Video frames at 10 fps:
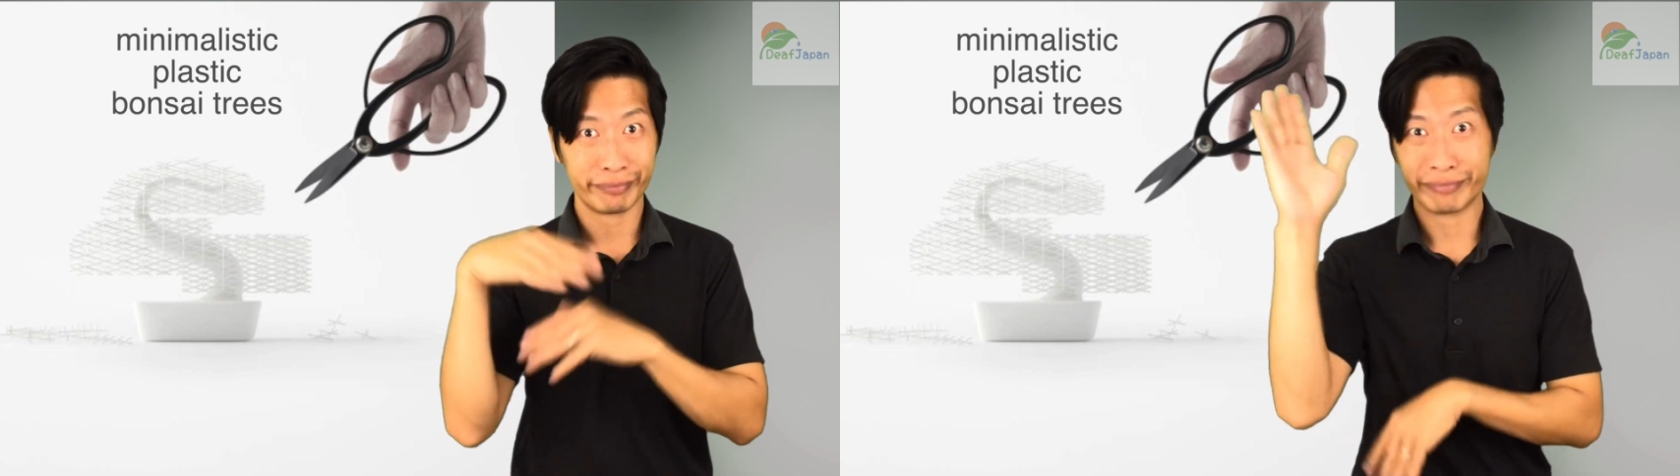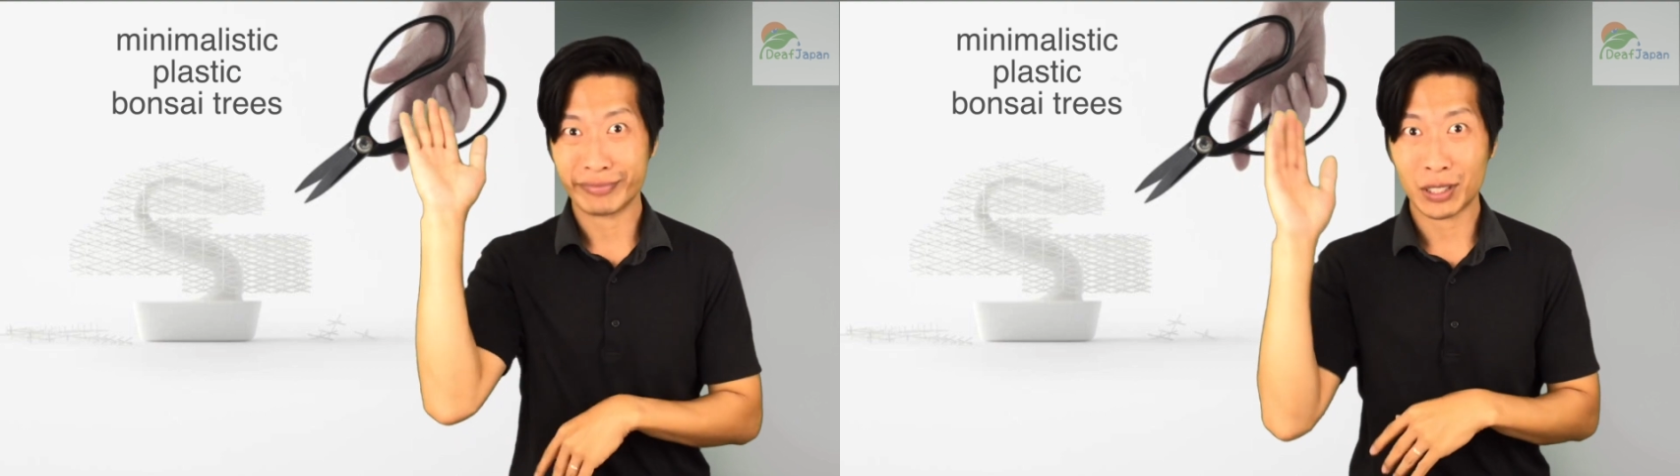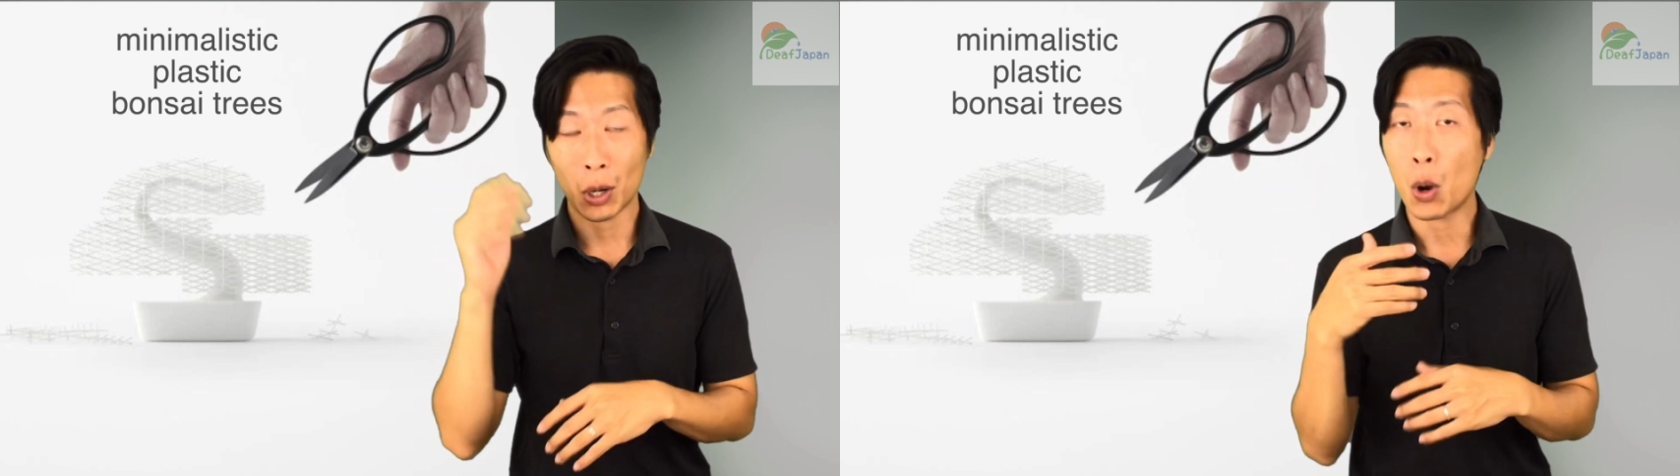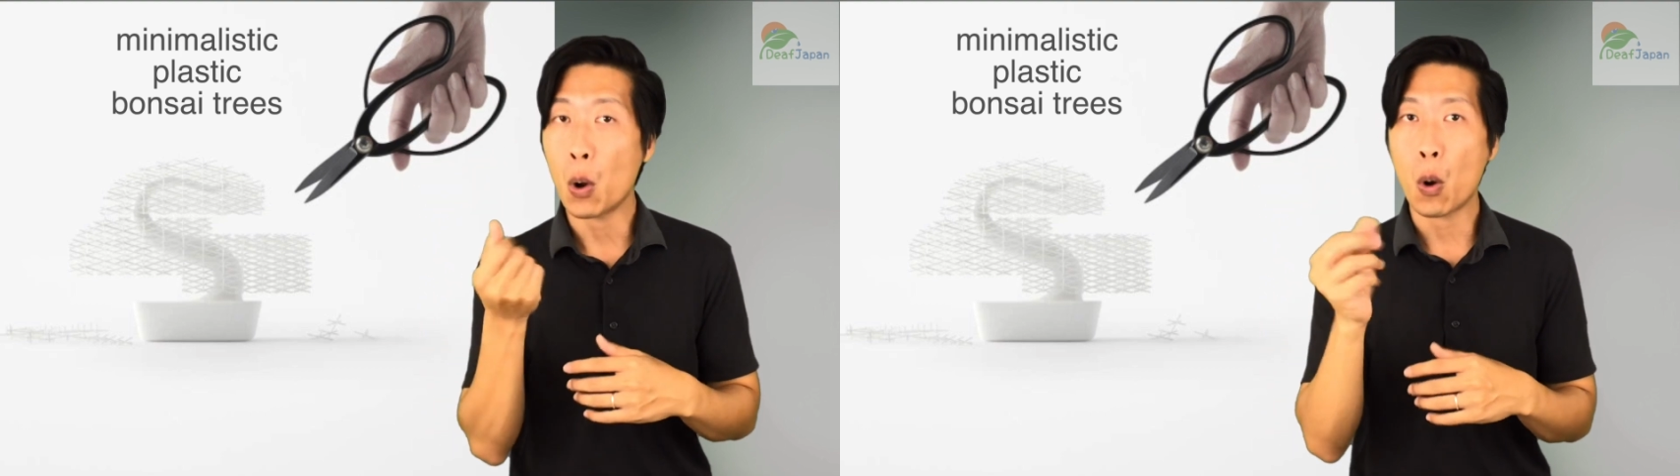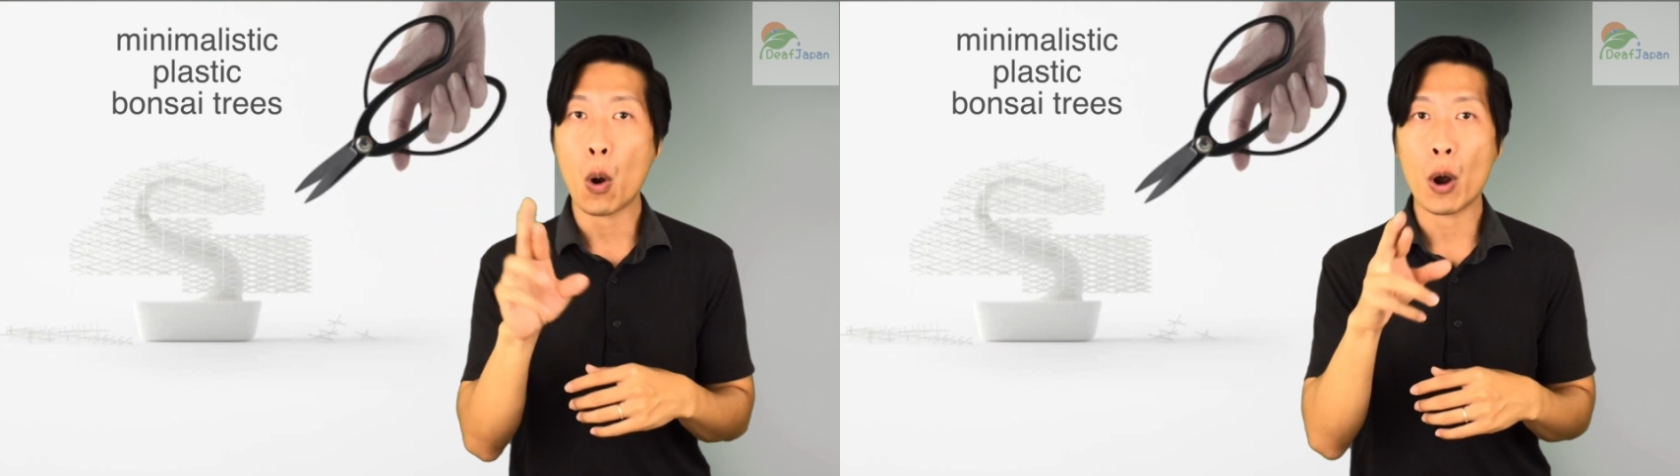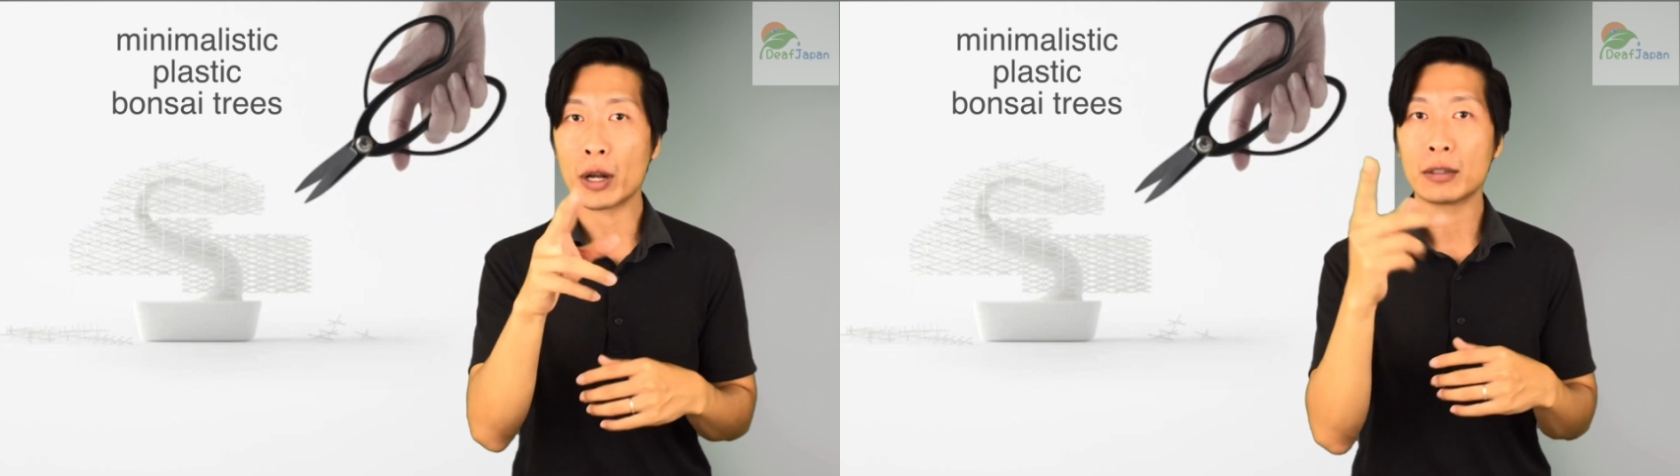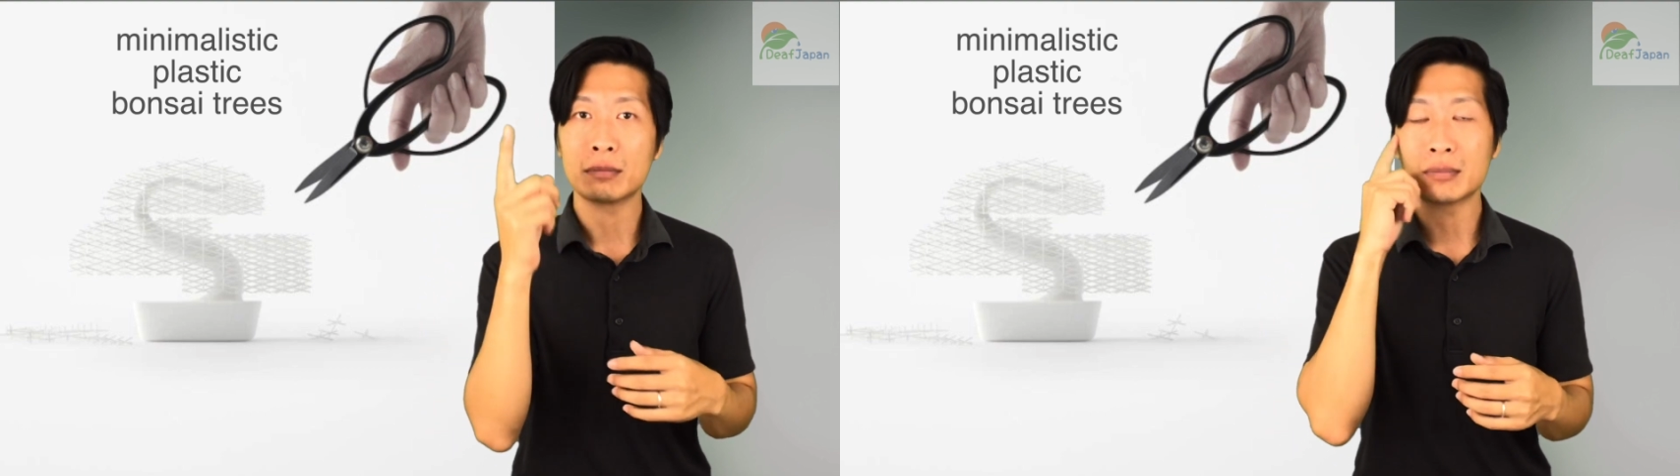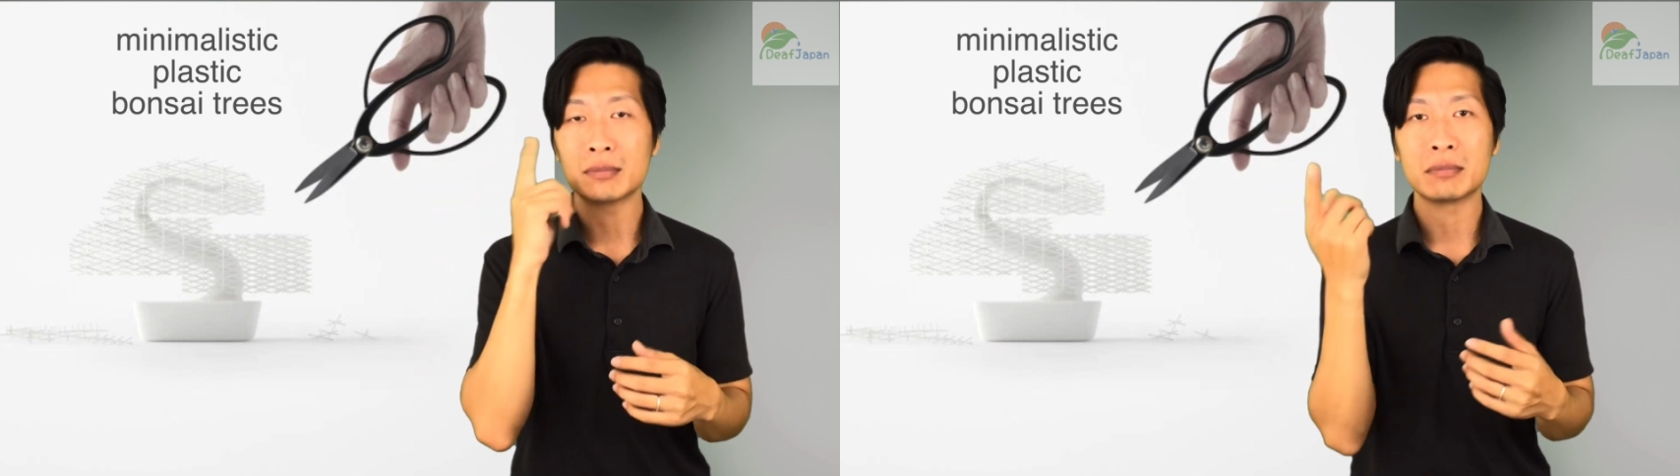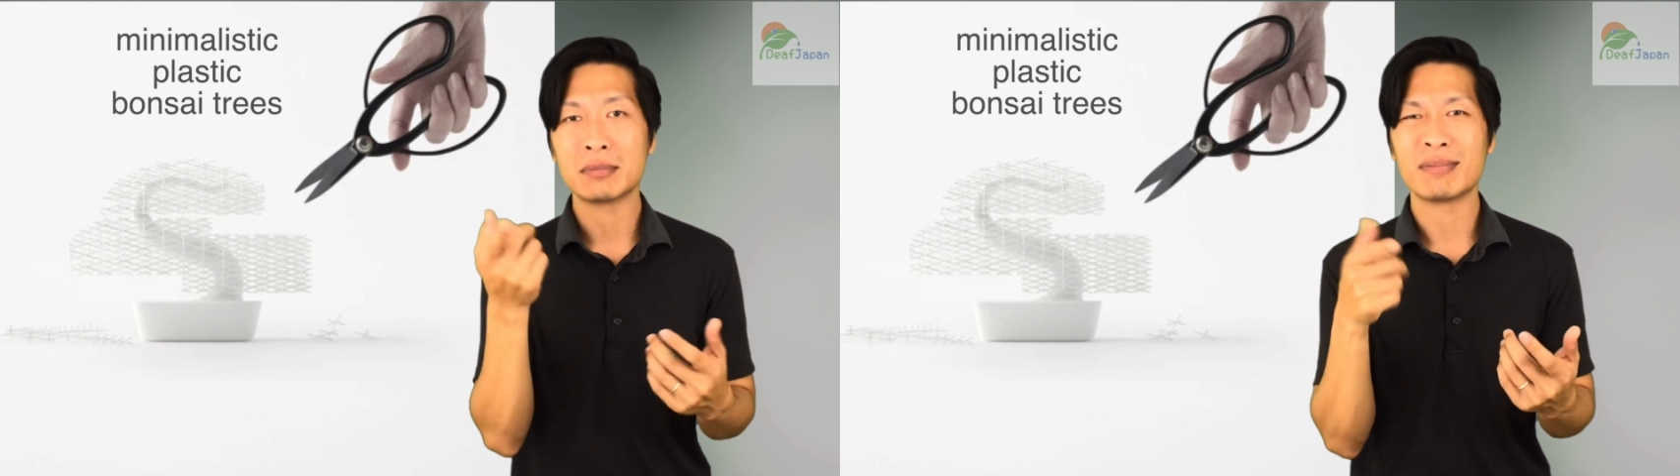do you think this is a waste of